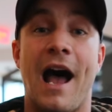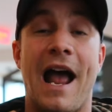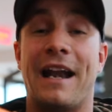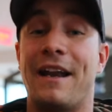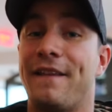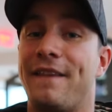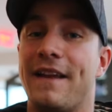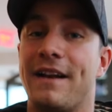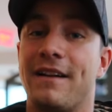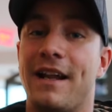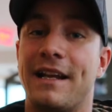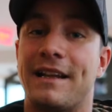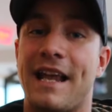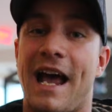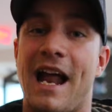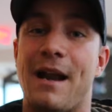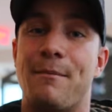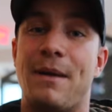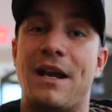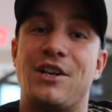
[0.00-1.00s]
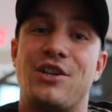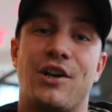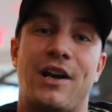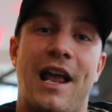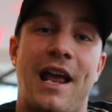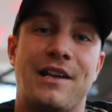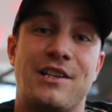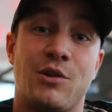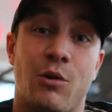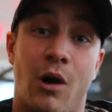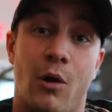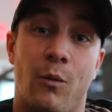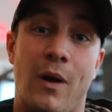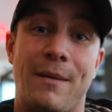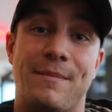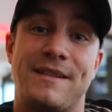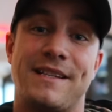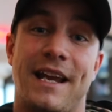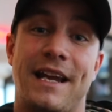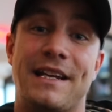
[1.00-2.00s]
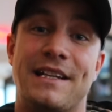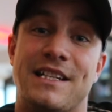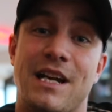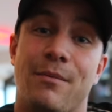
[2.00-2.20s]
anything like that, make sure to head to our website,